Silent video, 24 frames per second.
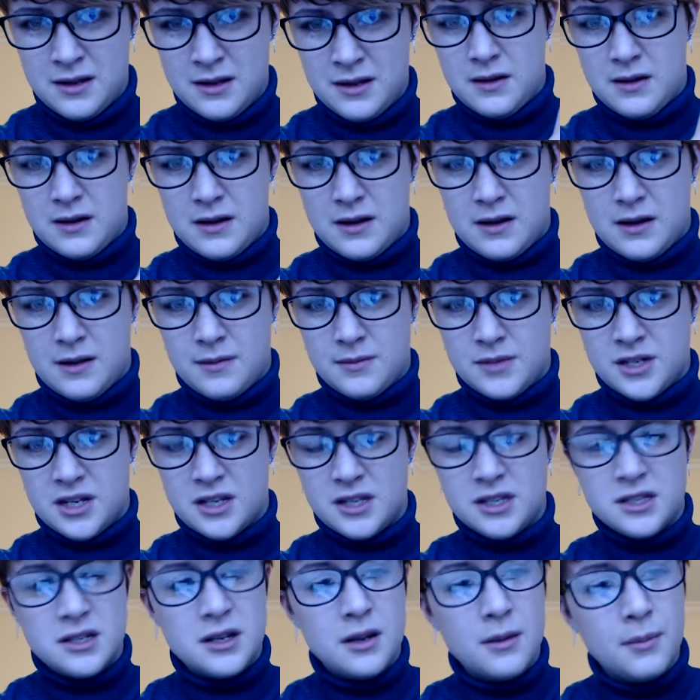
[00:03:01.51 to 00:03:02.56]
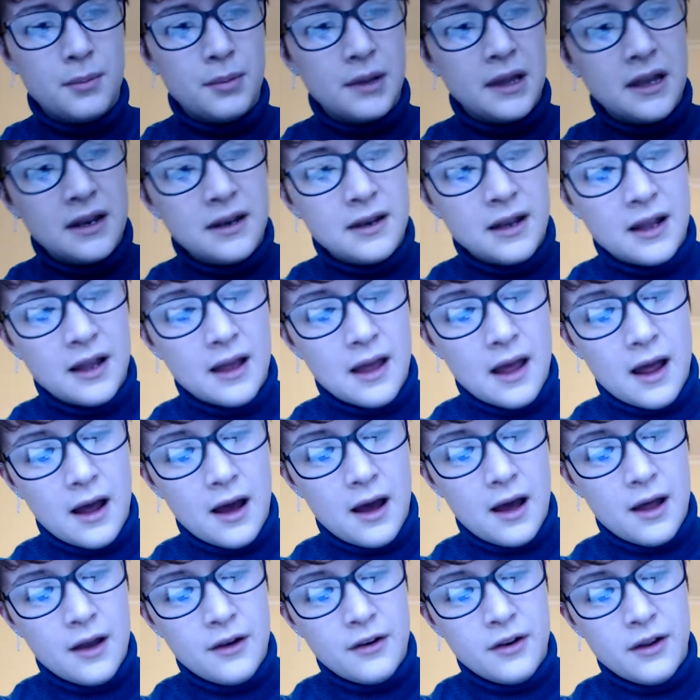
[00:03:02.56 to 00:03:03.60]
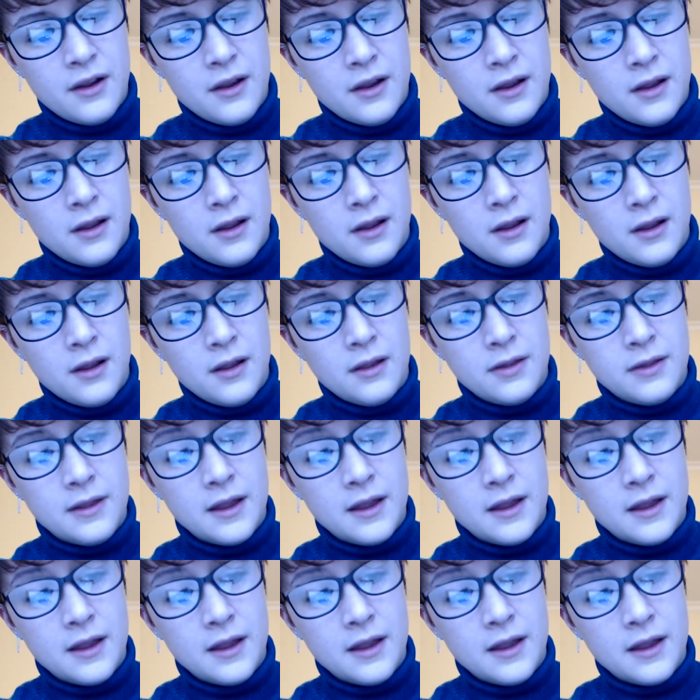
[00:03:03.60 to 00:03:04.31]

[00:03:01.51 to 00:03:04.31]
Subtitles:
And I'm just blending out the